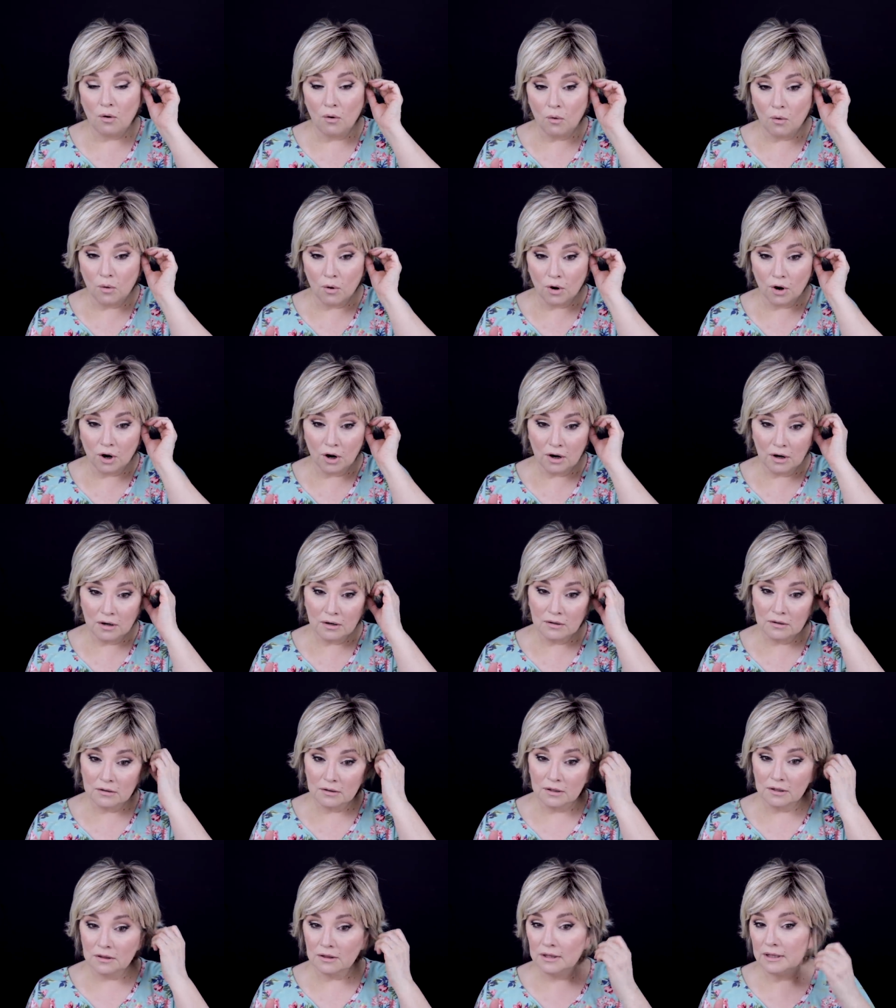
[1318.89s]
or
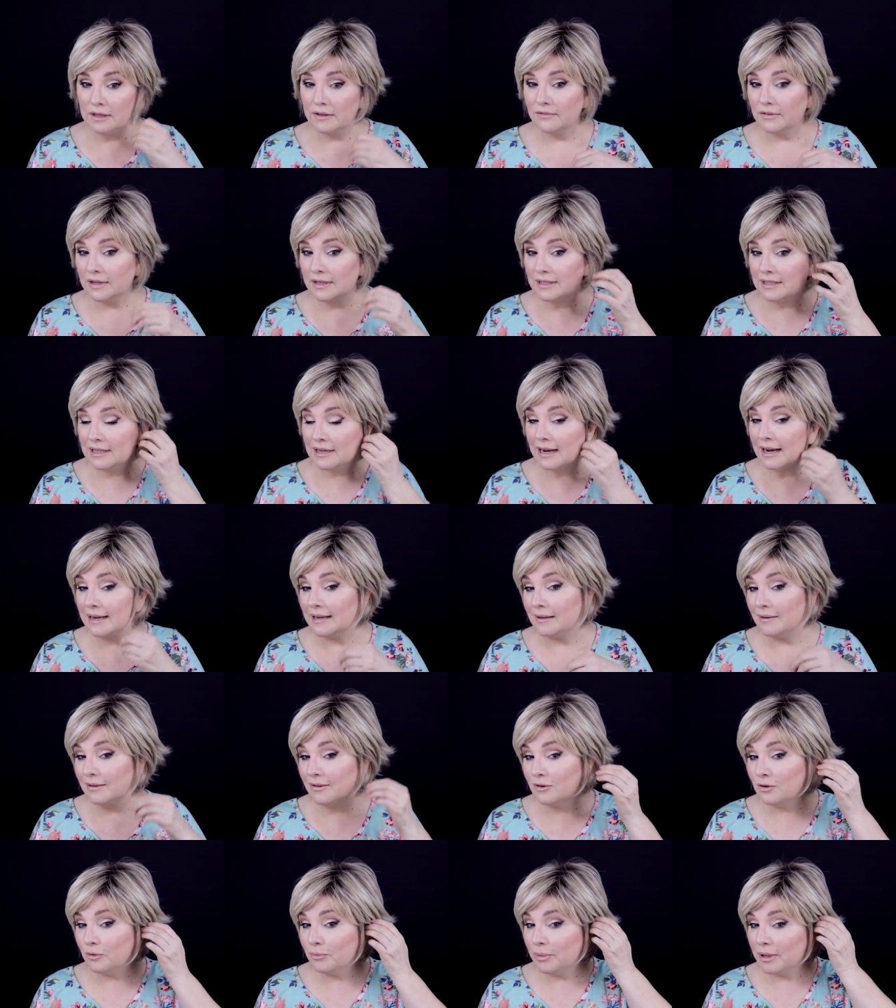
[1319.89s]
leave a tiny
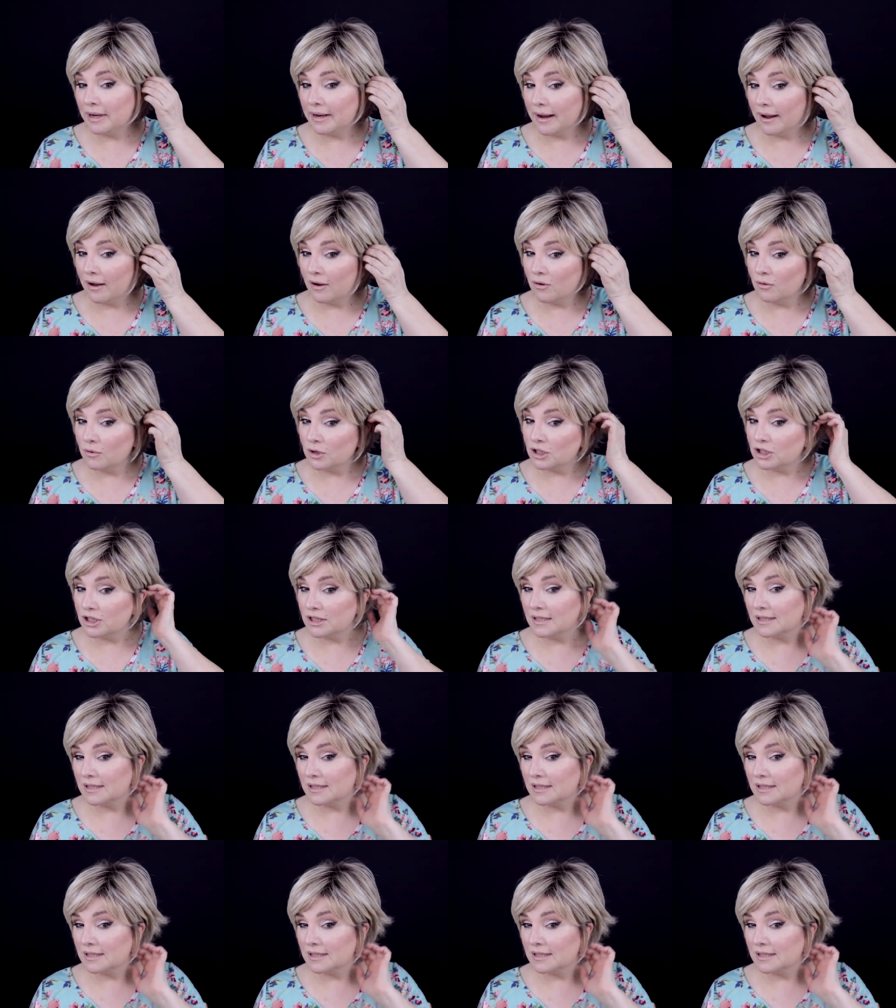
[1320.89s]
little bit out, which